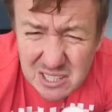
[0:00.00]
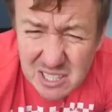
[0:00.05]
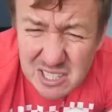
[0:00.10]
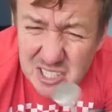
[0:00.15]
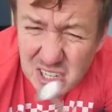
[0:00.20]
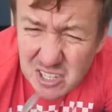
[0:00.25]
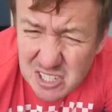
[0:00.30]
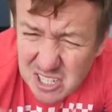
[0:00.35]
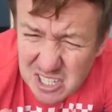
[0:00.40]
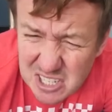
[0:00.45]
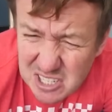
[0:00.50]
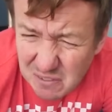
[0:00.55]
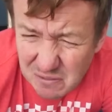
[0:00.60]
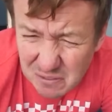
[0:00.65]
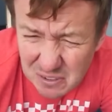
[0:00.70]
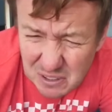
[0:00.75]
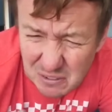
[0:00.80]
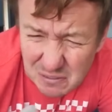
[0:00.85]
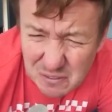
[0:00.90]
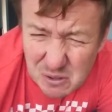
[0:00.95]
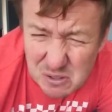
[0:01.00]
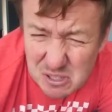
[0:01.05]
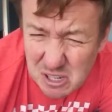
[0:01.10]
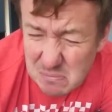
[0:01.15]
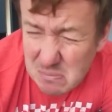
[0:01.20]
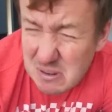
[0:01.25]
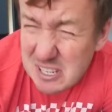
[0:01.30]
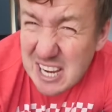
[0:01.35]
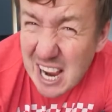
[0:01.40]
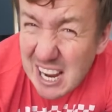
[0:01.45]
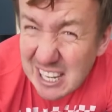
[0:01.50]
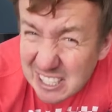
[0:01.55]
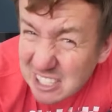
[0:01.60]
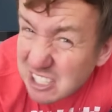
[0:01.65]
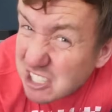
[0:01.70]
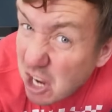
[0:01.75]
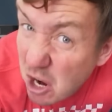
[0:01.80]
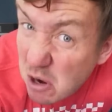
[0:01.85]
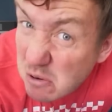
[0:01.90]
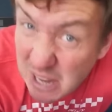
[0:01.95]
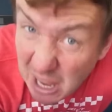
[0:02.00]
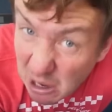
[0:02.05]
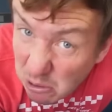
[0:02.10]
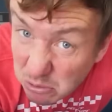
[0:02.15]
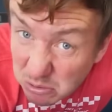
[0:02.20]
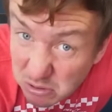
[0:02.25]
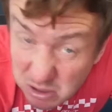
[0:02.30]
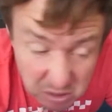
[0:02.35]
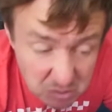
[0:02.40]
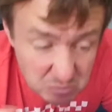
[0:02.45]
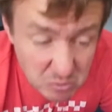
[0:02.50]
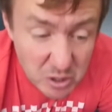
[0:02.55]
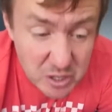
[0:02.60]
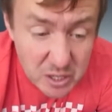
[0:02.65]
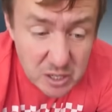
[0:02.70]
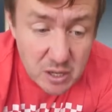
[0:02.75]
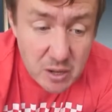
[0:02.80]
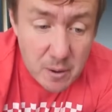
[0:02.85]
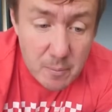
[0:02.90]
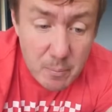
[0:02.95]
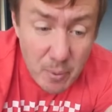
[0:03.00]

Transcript: than touching something that feels like metallic toenails, right?